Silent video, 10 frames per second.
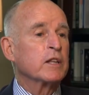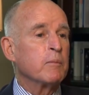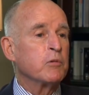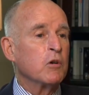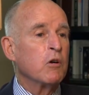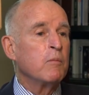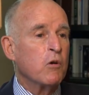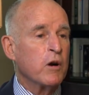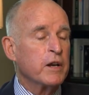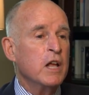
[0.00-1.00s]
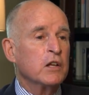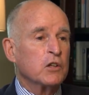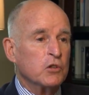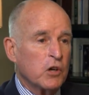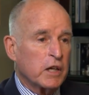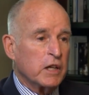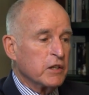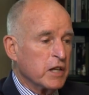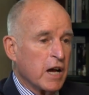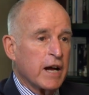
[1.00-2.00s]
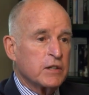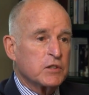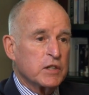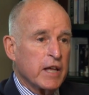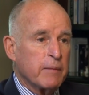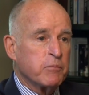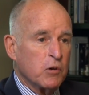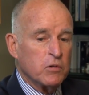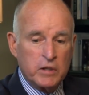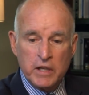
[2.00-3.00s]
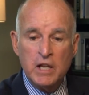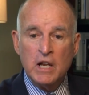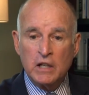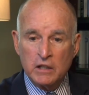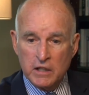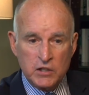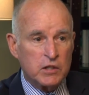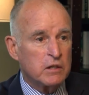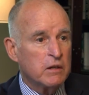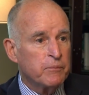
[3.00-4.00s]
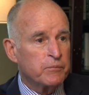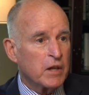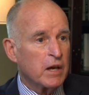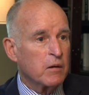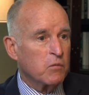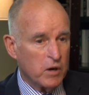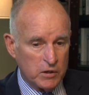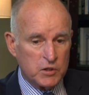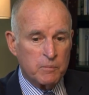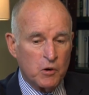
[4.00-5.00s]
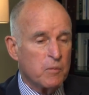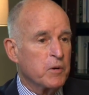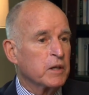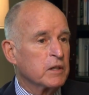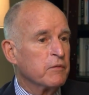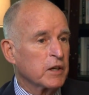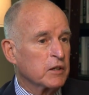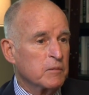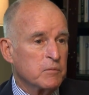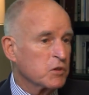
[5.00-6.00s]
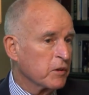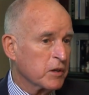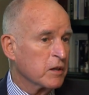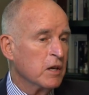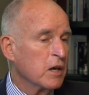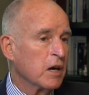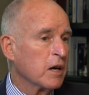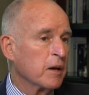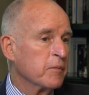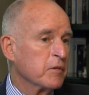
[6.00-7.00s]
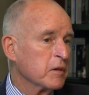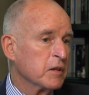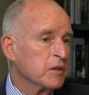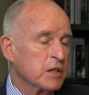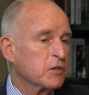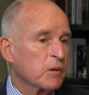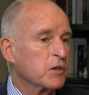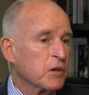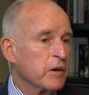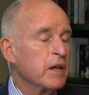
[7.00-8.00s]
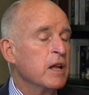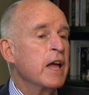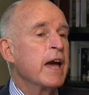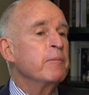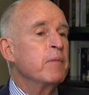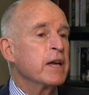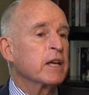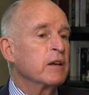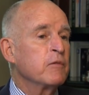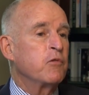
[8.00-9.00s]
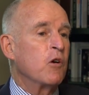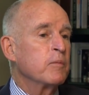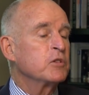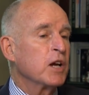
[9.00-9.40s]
the proposed decision, order a new hearing, or modify the decision. If the chief counsel identifies an error of law, an error of fact, or new